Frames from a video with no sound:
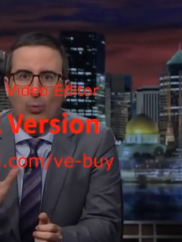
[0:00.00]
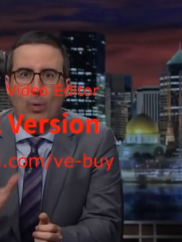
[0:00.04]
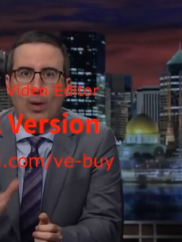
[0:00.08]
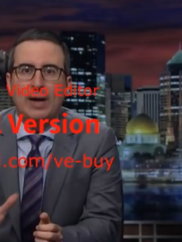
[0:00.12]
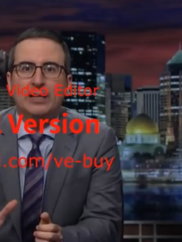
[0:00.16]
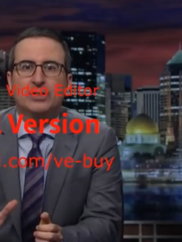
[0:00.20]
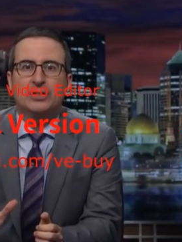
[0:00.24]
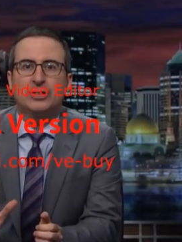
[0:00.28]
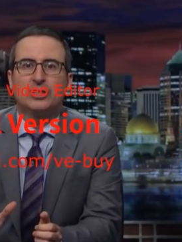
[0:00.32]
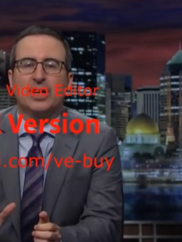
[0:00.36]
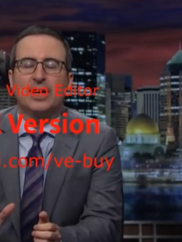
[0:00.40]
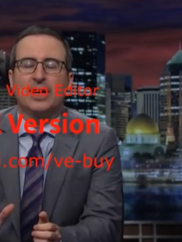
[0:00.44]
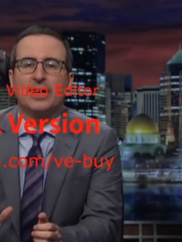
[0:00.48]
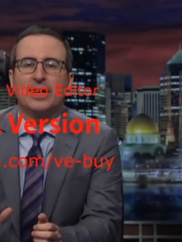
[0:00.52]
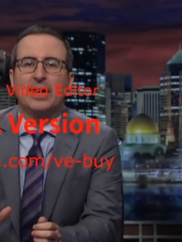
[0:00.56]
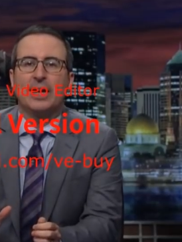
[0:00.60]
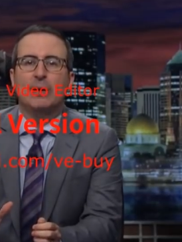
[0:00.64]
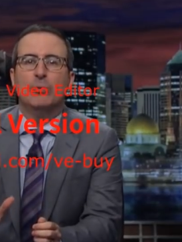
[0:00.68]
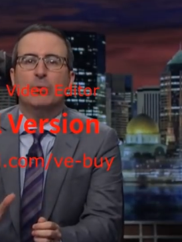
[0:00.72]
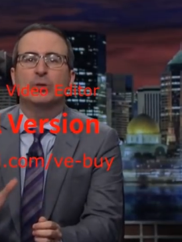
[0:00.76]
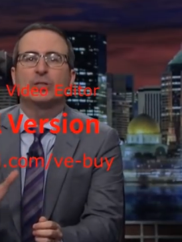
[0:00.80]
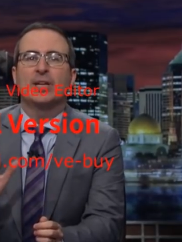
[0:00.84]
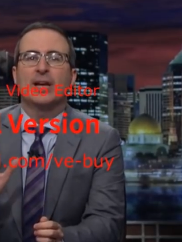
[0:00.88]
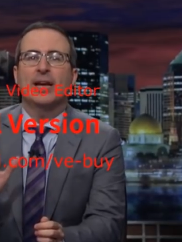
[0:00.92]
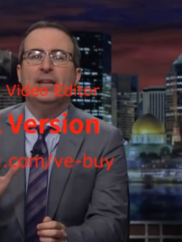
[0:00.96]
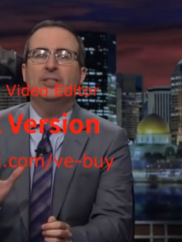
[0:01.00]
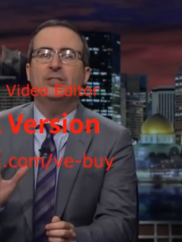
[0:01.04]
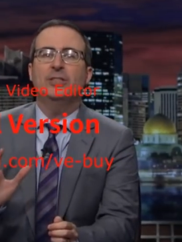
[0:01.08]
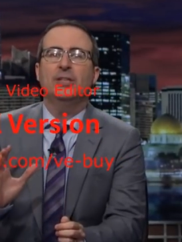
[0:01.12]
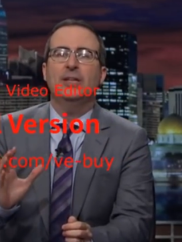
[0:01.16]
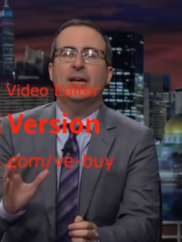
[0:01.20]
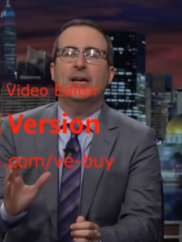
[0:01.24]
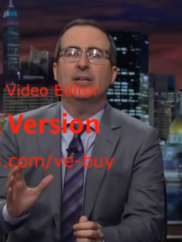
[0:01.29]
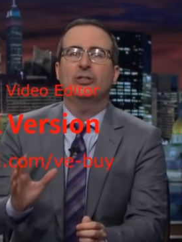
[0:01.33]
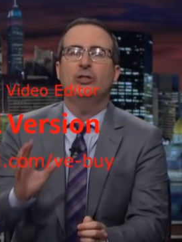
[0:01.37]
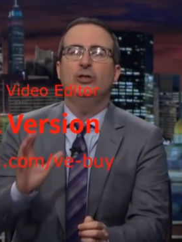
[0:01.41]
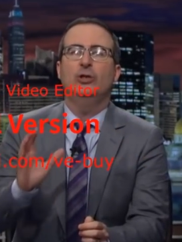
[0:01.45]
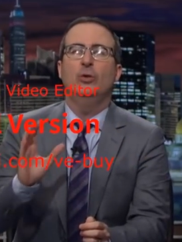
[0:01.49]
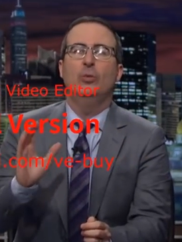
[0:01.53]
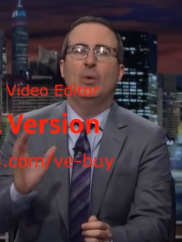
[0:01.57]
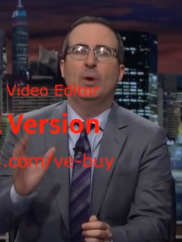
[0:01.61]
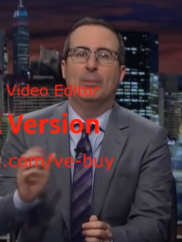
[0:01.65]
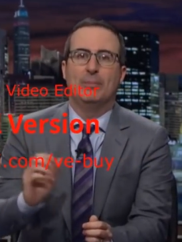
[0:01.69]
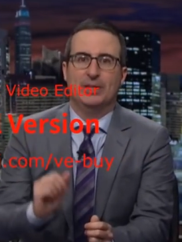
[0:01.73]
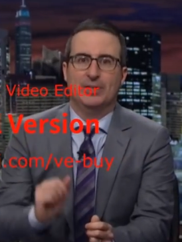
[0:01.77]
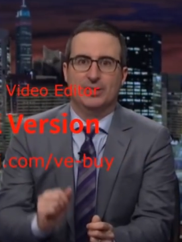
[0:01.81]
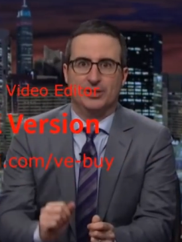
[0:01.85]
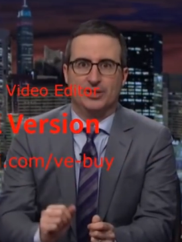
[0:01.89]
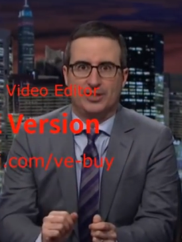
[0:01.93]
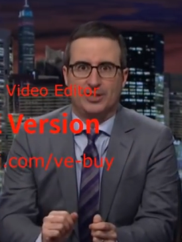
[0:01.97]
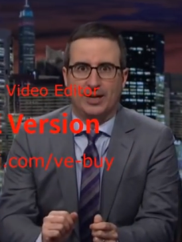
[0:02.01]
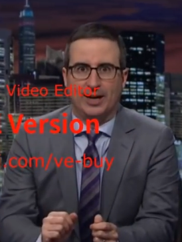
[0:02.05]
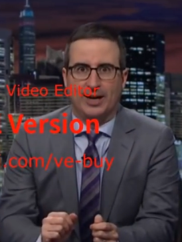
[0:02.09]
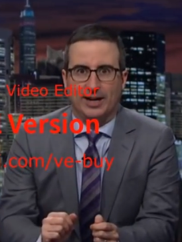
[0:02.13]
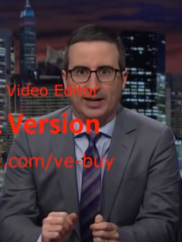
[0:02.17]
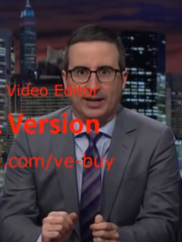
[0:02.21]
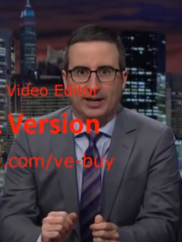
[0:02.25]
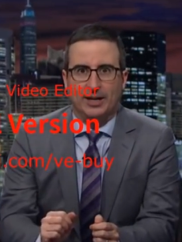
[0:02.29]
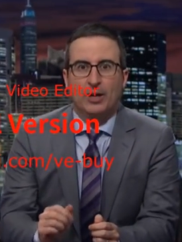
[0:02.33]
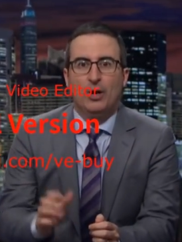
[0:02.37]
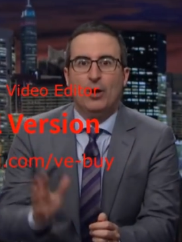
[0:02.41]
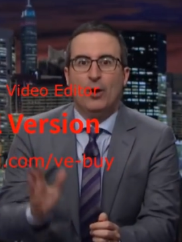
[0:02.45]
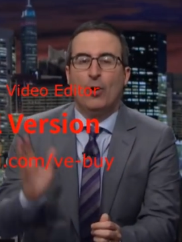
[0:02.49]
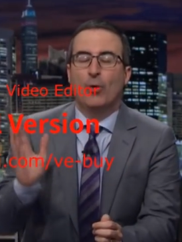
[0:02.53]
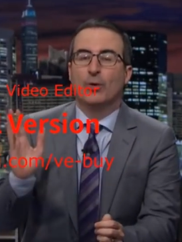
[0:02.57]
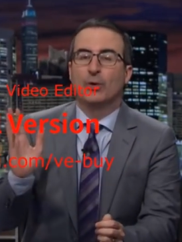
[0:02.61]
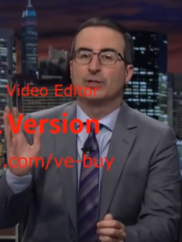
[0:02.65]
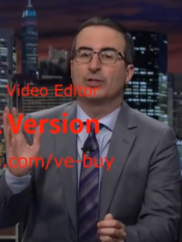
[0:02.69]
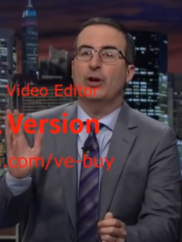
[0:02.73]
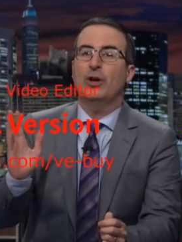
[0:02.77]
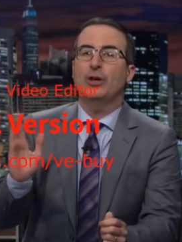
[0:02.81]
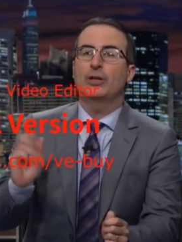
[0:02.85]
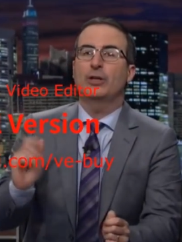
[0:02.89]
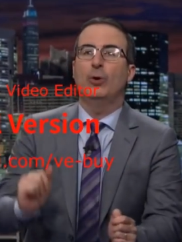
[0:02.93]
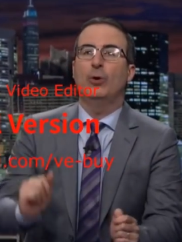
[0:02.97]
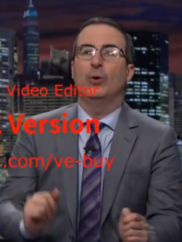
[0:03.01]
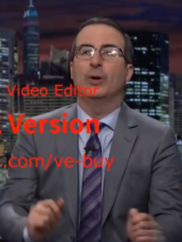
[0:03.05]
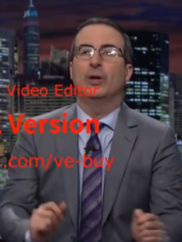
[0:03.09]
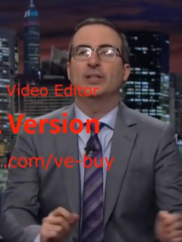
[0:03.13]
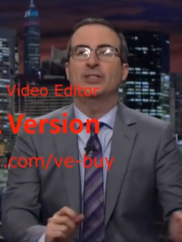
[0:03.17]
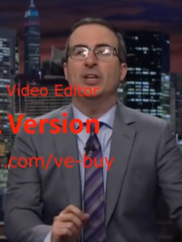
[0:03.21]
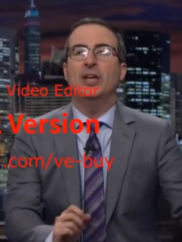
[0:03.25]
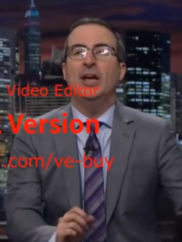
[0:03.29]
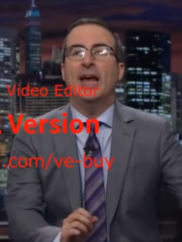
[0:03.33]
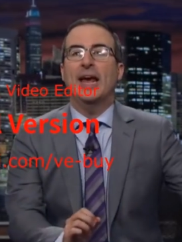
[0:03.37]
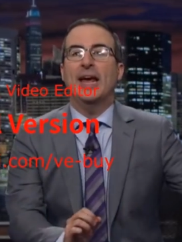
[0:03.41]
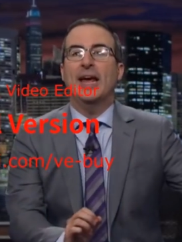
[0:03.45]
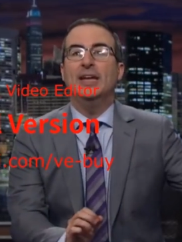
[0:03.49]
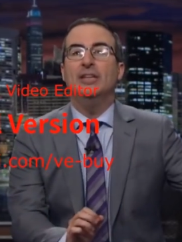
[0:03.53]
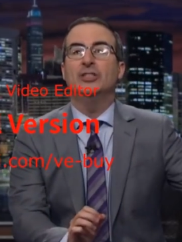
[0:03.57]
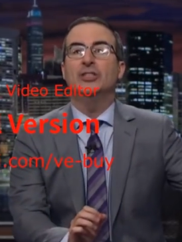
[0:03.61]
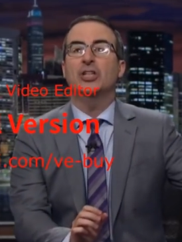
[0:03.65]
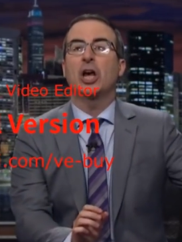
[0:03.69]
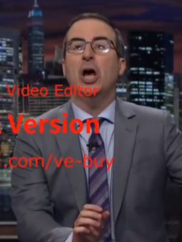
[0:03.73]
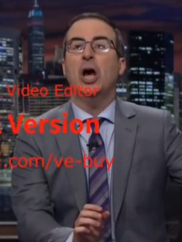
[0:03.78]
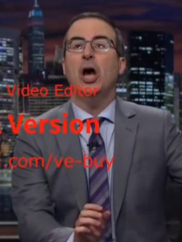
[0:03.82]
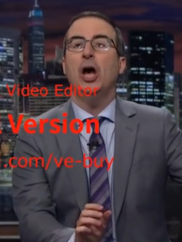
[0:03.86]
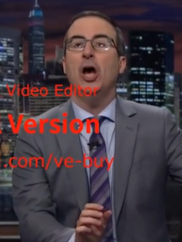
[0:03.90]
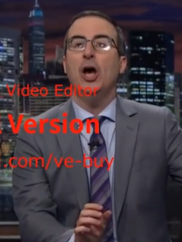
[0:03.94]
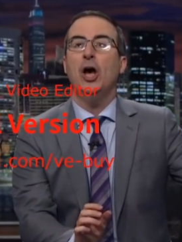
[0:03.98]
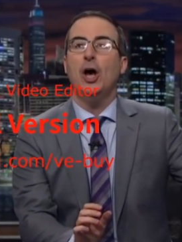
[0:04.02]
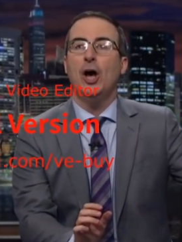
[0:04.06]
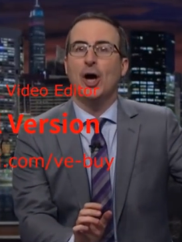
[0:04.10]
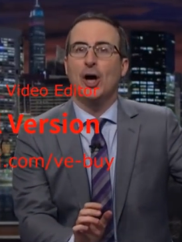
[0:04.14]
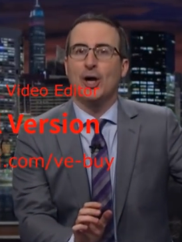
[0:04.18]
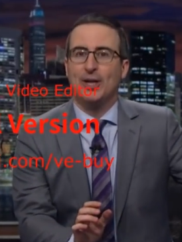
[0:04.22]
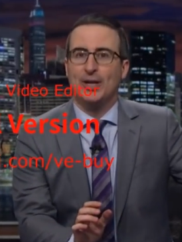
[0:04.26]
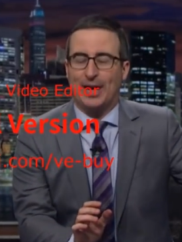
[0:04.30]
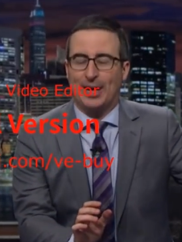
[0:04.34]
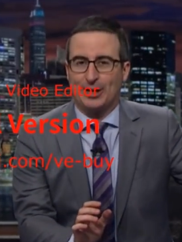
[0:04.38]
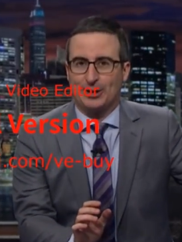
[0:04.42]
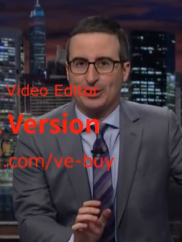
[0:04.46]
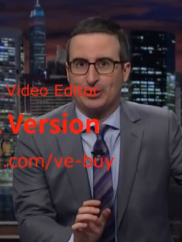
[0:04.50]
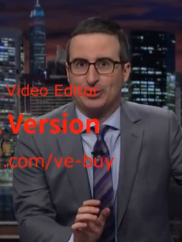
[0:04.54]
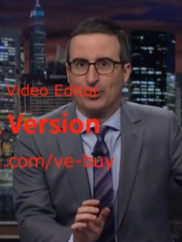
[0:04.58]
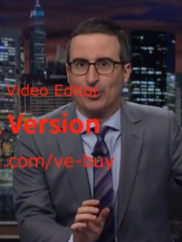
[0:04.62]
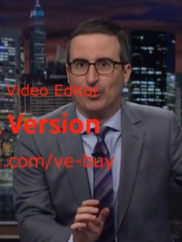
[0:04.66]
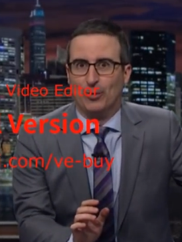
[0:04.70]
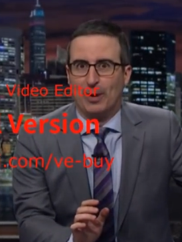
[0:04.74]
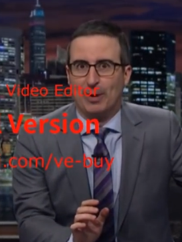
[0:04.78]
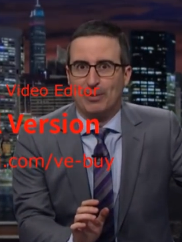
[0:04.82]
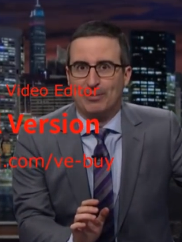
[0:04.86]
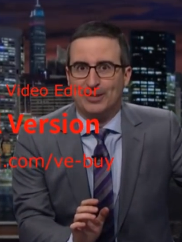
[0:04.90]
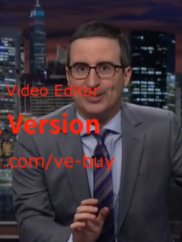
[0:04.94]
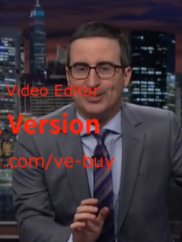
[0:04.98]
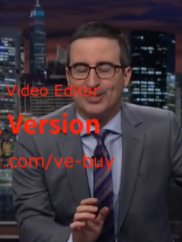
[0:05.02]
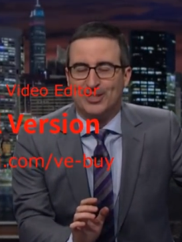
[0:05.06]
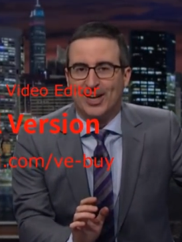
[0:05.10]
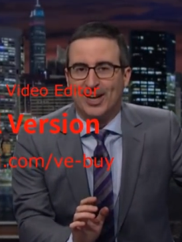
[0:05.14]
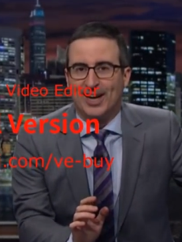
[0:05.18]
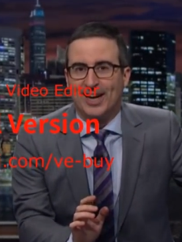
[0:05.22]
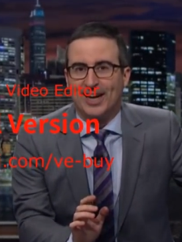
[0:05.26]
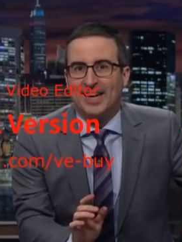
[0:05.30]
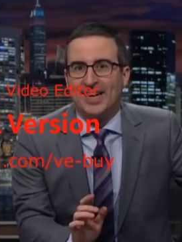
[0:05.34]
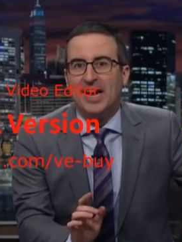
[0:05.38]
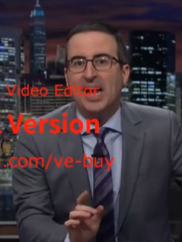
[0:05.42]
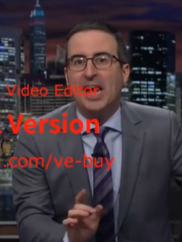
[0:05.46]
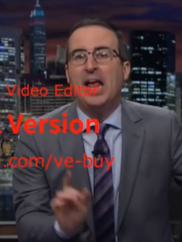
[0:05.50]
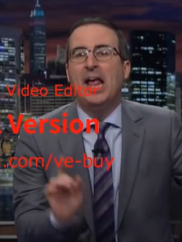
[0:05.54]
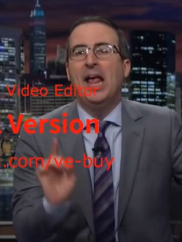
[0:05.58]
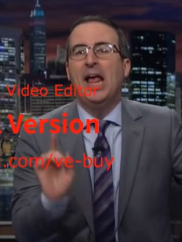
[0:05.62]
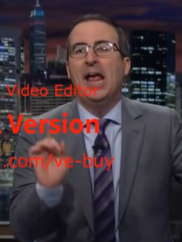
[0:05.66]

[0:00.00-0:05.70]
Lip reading: Wednesday, it was International Women's Day, or as I call it, Inter-National Women's Day.